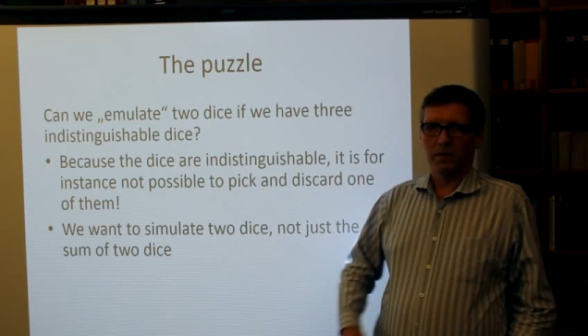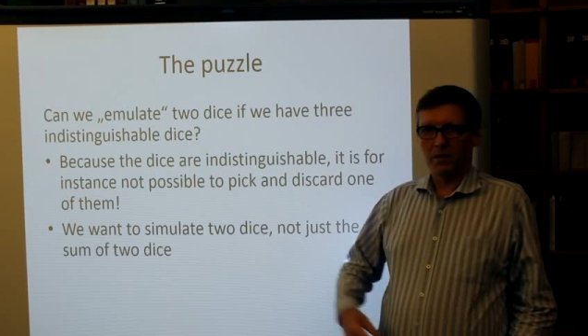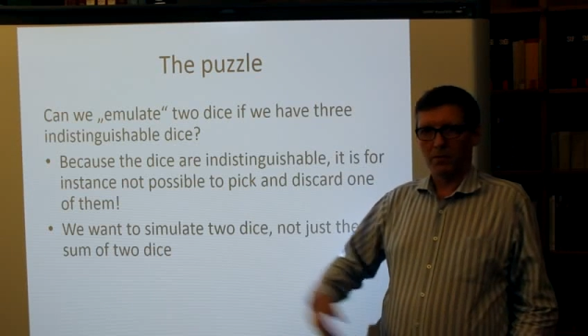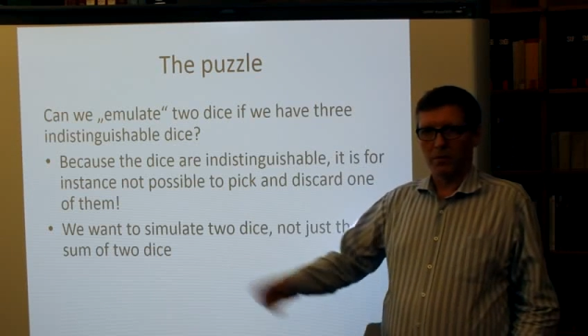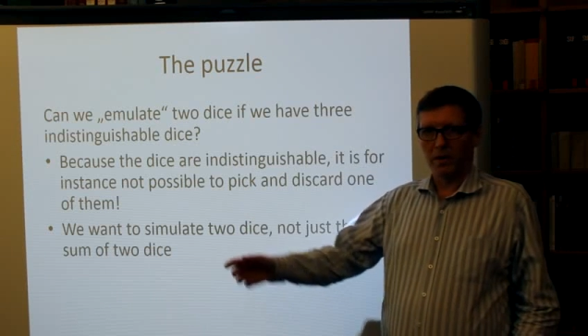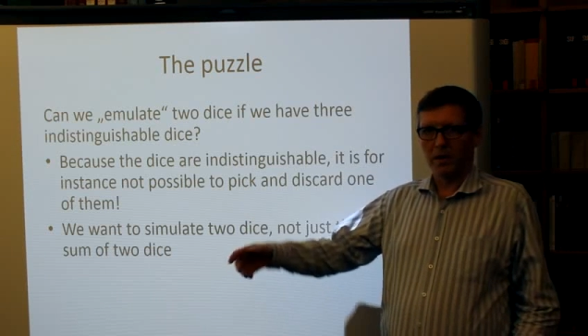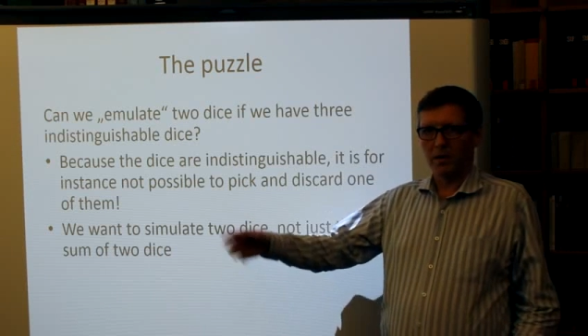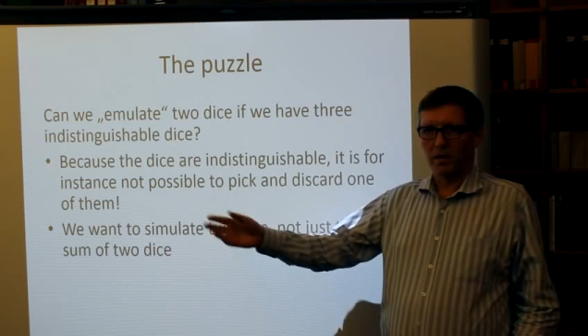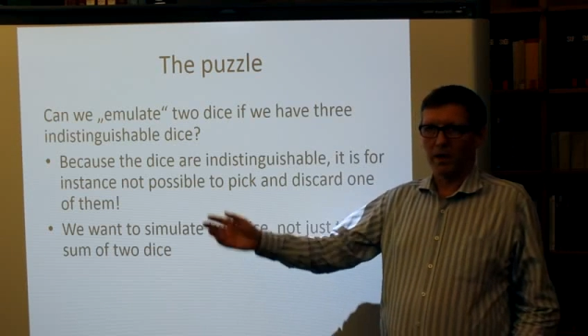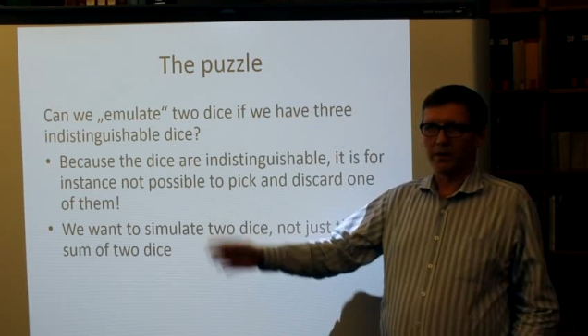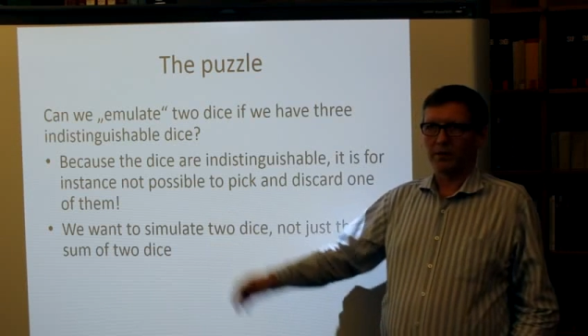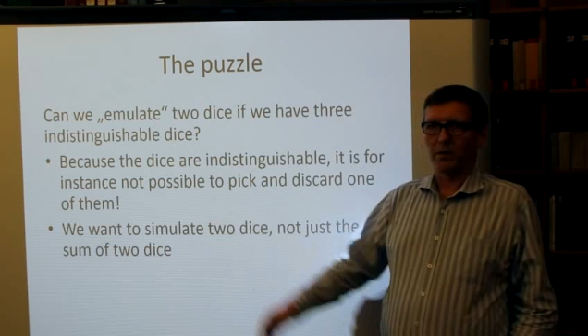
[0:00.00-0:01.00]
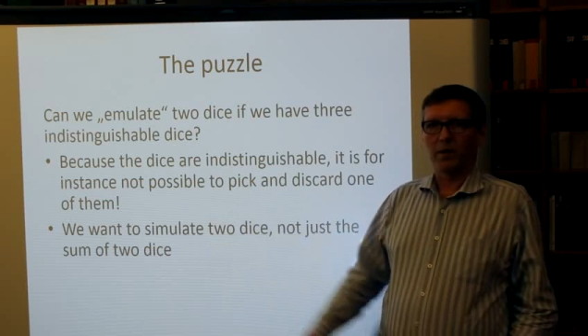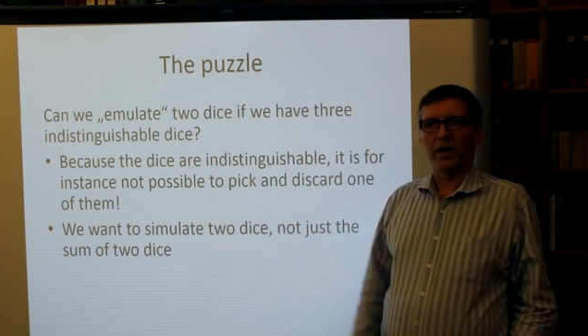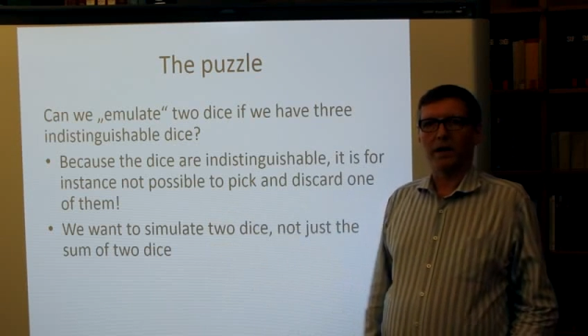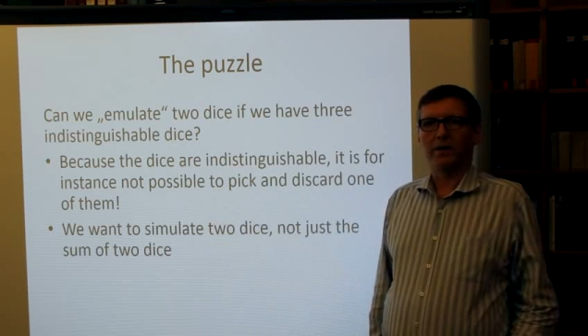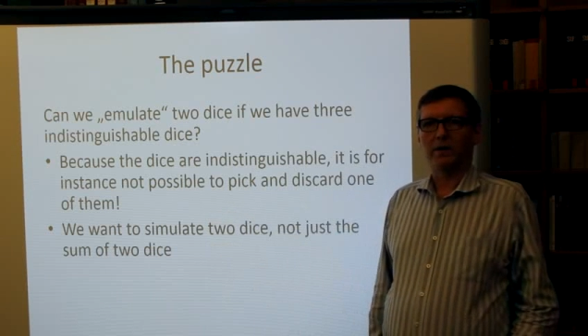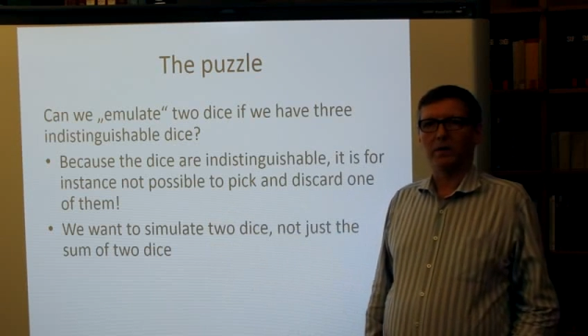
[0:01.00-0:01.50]
3 and so on
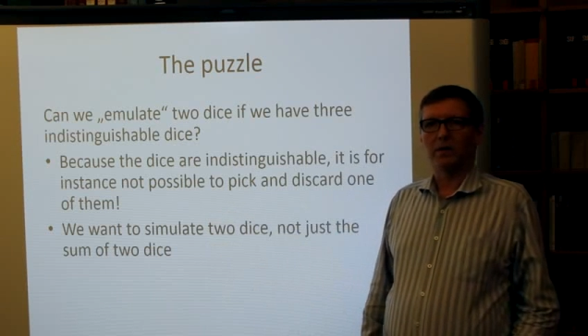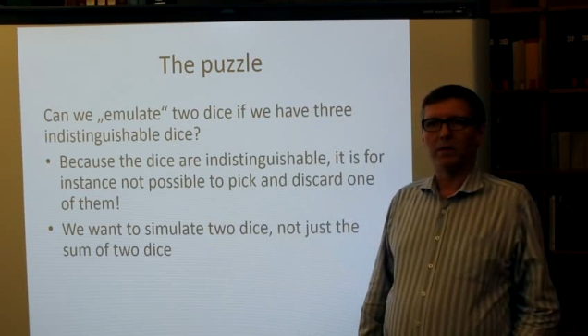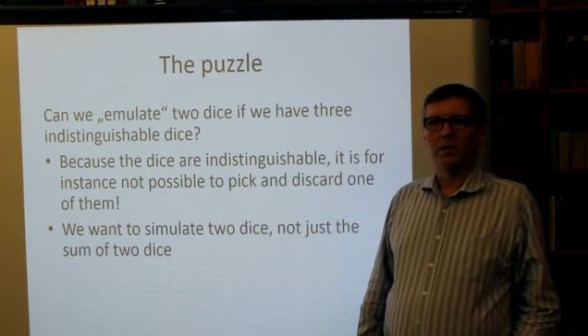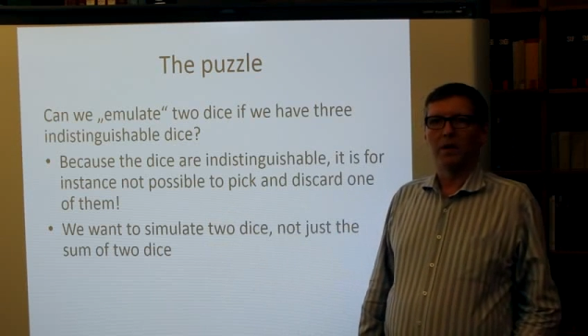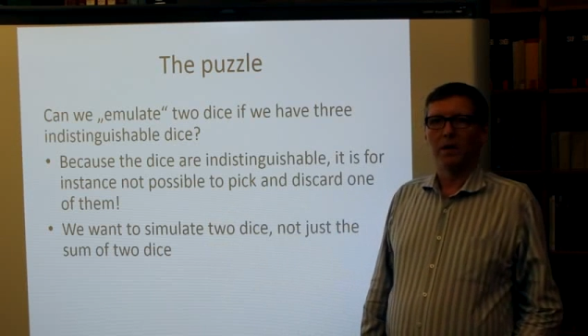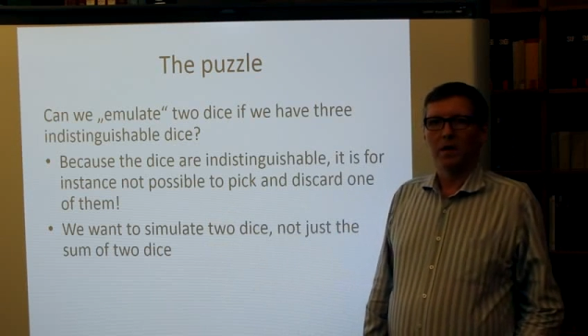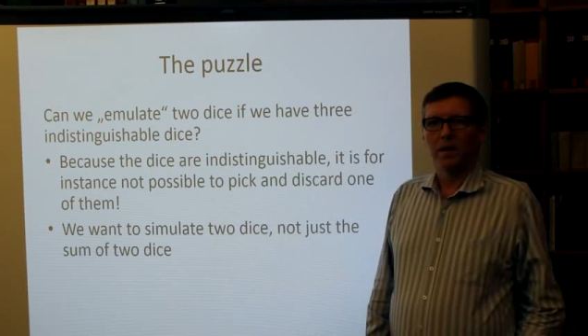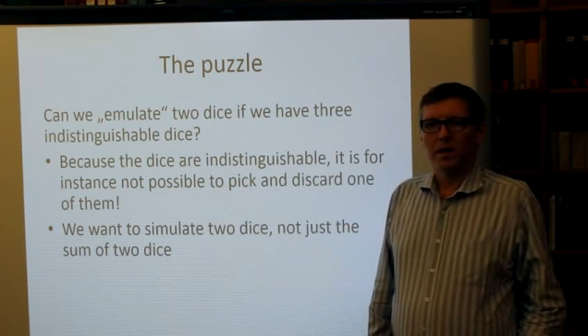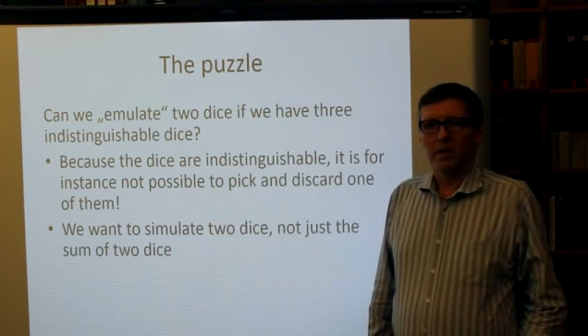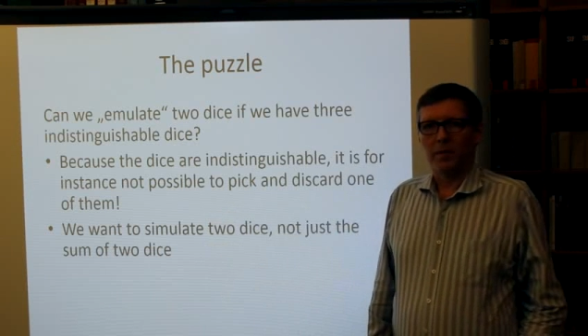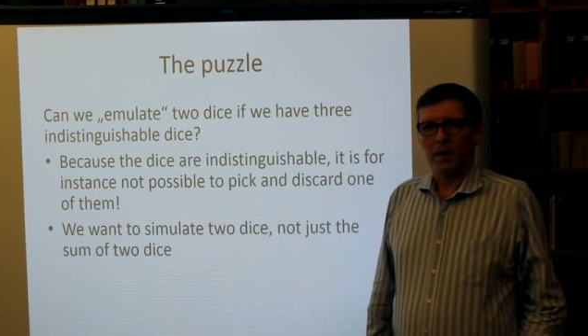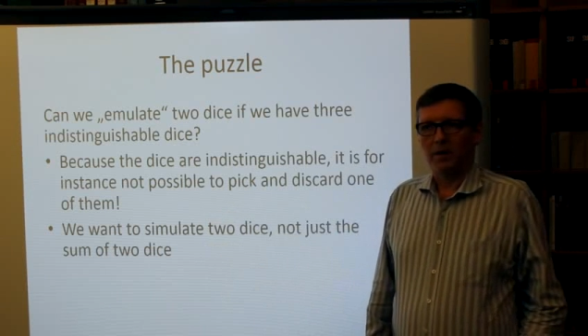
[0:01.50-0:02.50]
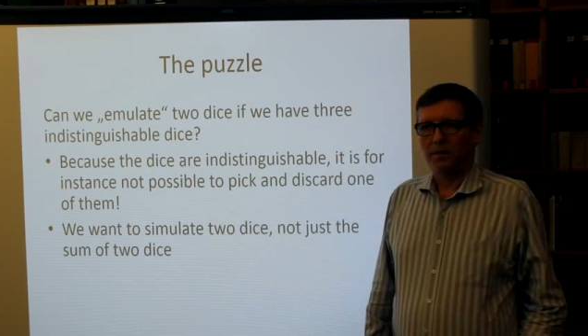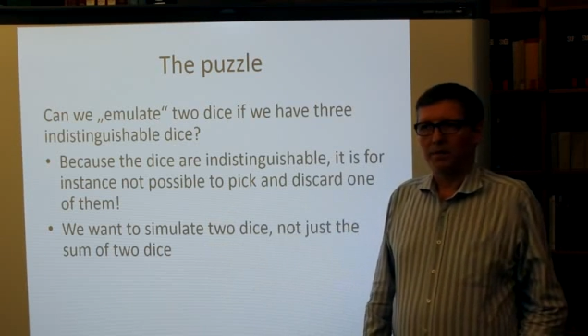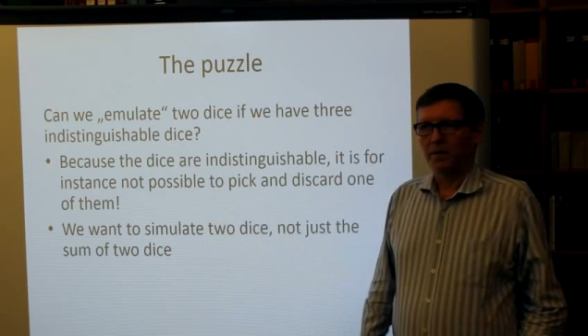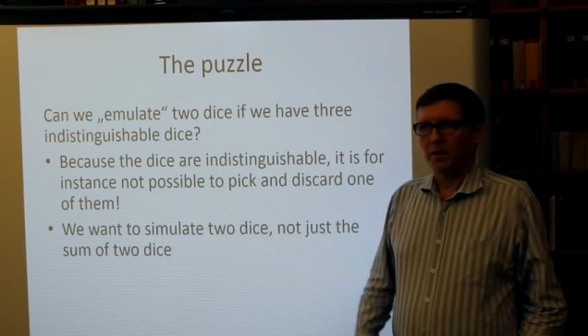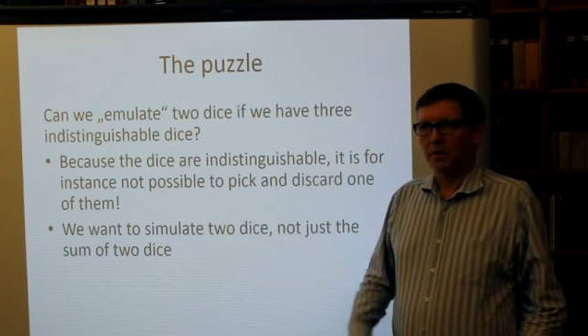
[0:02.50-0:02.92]
until 12